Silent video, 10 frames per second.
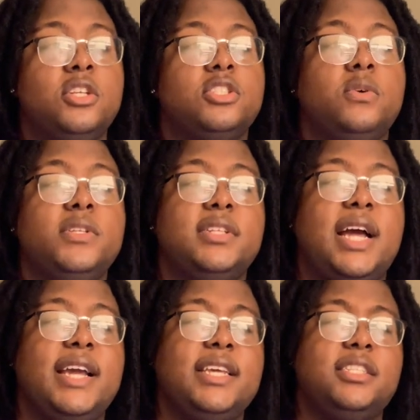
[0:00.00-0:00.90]
So when
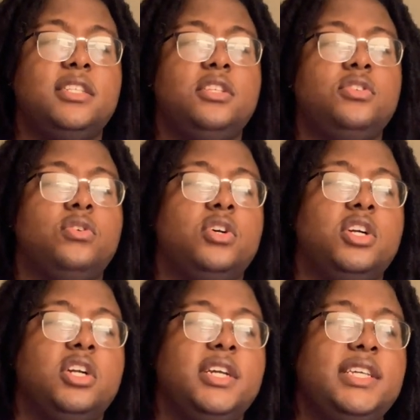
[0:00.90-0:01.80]
I get to the door,